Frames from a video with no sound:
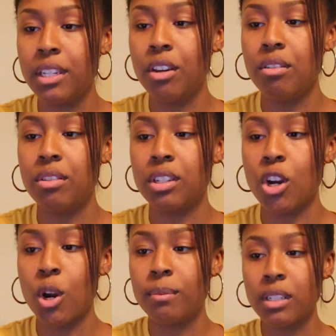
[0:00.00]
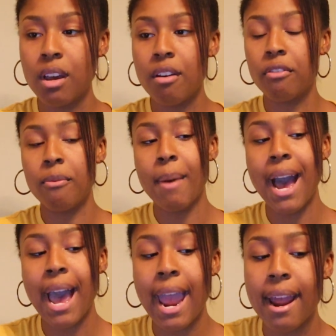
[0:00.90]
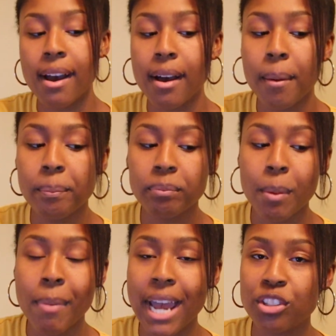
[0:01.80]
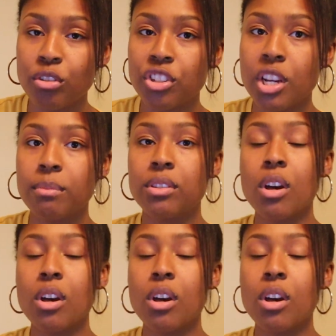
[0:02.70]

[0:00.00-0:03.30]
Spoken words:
tell you the terms of my ambassadorship.